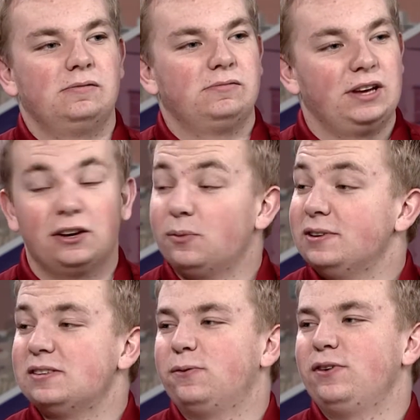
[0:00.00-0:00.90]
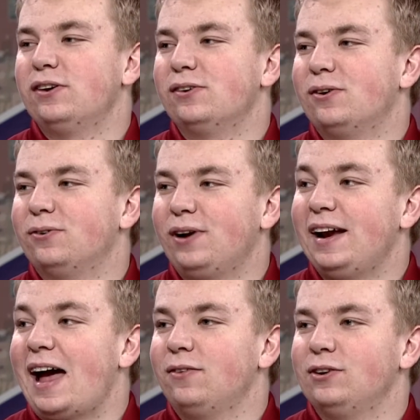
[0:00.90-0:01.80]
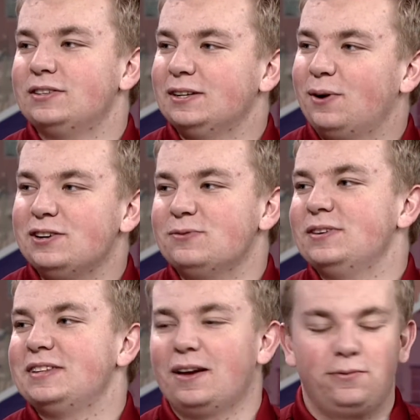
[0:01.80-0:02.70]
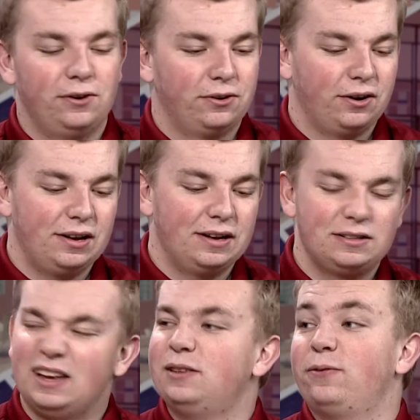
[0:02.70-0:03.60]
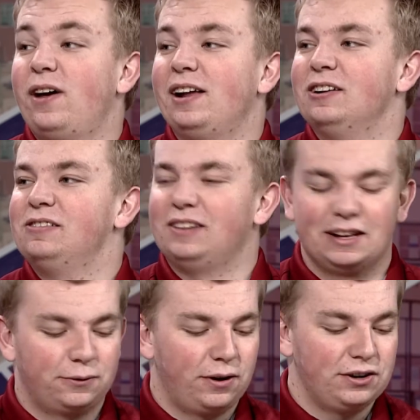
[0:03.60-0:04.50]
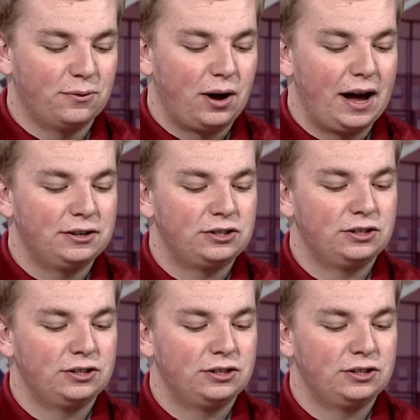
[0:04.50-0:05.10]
Kicker missed a field goal. Right after, they say, "Why'd you miss that field goal?" It's fun. That's fun to watch.